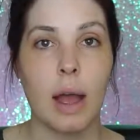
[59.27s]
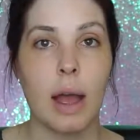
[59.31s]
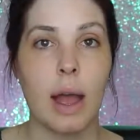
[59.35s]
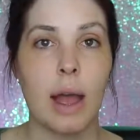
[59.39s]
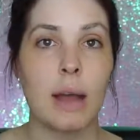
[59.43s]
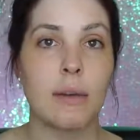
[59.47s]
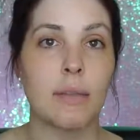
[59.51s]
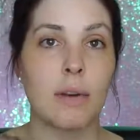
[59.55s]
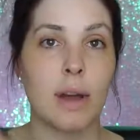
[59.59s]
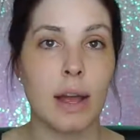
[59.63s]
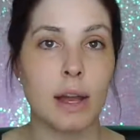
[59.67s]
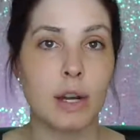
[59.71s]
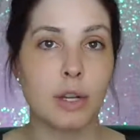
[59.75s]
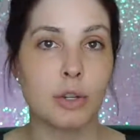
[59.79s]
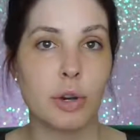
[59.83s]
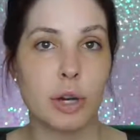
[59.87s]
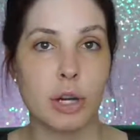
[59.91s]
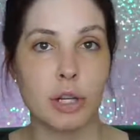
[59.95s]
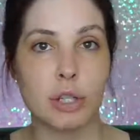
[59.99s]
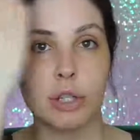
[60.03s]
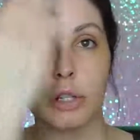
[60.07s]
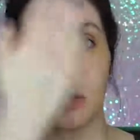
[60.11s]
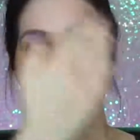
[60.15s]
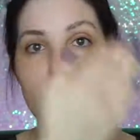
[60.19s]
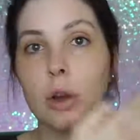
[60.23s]
I have
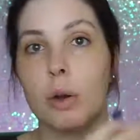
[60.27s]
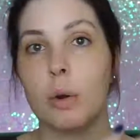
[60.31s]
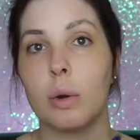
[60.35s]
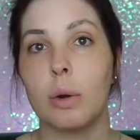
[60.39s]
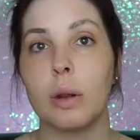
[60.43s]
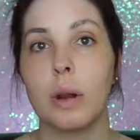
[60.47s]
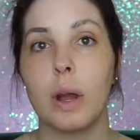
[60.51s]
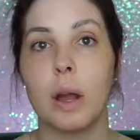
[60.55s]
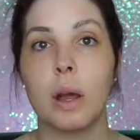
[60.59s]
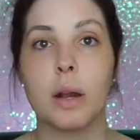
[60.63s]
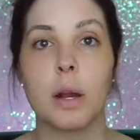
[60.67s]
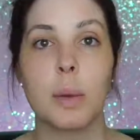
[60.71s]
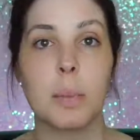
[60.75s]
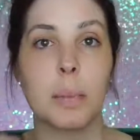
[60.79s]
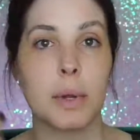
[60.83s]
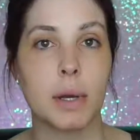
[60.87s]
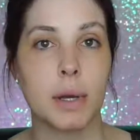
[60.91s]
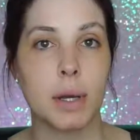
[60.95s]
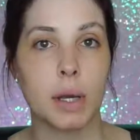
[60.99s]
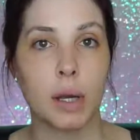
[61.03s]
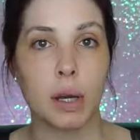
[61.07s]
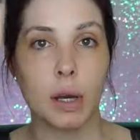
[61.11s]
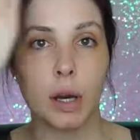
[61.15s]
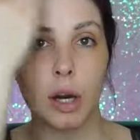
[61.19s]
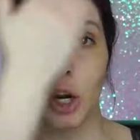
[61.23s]
hydration going on up
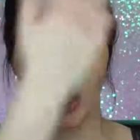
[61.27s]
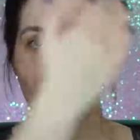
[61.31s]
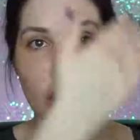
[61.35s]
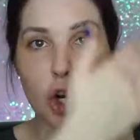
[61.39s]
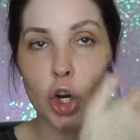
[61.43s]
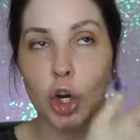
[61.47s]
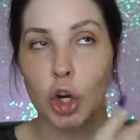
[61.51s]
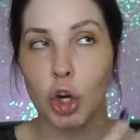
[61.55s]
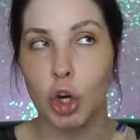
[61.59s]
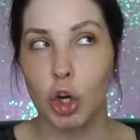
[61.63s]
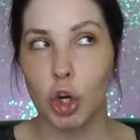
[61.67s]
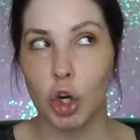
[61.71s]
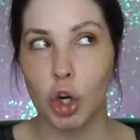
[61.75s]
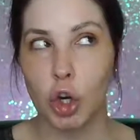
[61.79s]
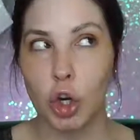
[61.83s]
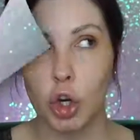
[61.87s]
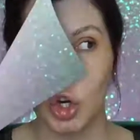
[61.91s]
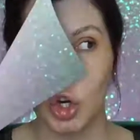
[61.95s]
in here.